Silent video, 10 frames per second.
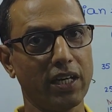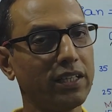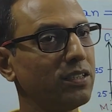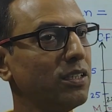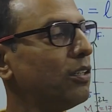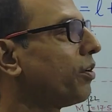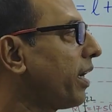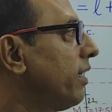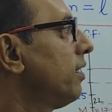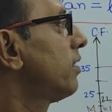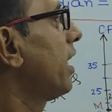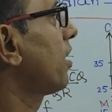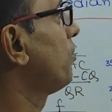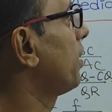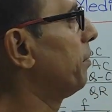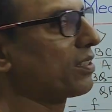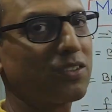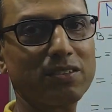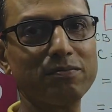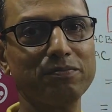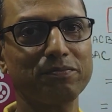Right? Okay. Thank you very much.